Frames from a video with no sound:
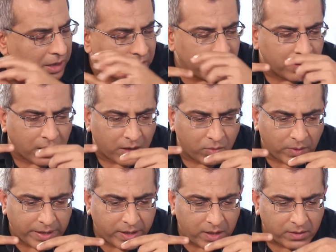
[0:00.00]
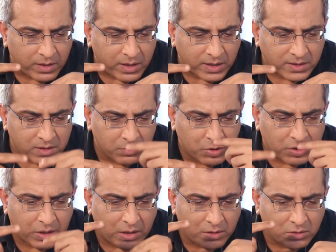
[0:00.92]
And while the
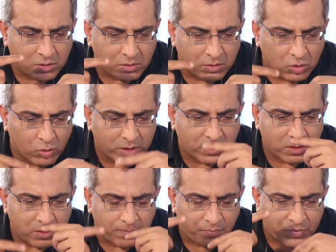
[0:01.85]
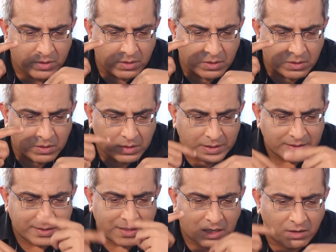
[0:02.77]
customer can do it
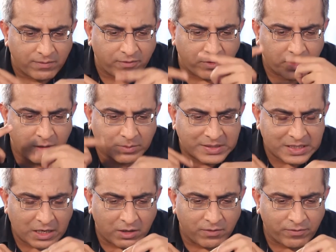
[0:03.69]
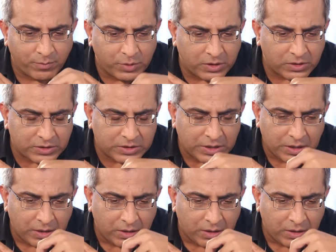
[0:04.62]
herself or himself, but